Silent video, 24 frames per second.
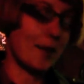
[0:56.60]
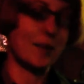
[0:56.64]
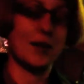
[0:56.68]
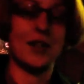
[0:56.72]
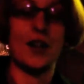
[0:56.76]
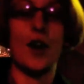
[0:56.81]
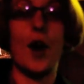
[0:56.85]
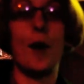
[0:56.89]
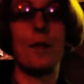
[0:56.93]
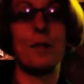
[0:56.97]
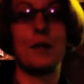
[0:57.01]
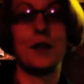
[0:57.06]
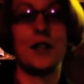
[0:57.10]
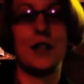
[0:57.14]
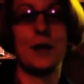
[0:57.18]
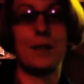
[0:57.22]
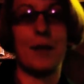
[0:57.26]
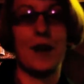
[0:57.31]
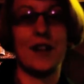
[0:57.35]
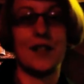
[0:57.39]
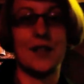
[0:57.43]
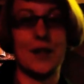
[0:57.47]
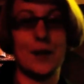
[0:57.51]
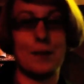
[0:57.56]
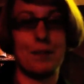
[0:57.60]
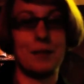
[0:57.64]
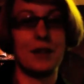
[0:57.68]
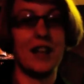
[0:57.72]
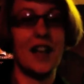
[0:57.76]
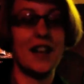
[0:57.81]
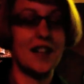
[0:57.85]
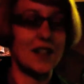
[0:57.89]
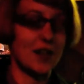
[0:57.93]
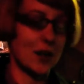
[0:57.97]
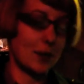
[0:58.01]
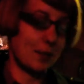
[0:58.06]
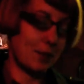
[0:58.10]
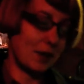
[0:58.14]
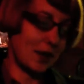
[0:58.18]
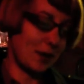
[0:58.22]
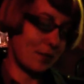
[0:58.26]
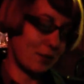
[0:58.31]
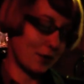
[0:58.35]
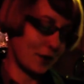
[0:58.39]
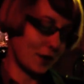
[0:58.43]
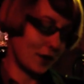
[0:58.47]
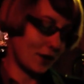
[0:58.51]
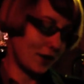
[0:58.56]
times accompanied by splendid
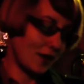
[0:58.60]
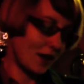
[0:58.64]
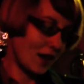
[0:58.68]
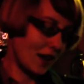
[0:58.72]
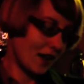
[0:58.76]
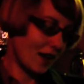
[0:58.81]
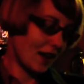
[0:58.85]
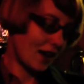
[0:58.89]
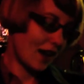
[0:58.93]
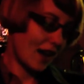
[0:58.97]
people,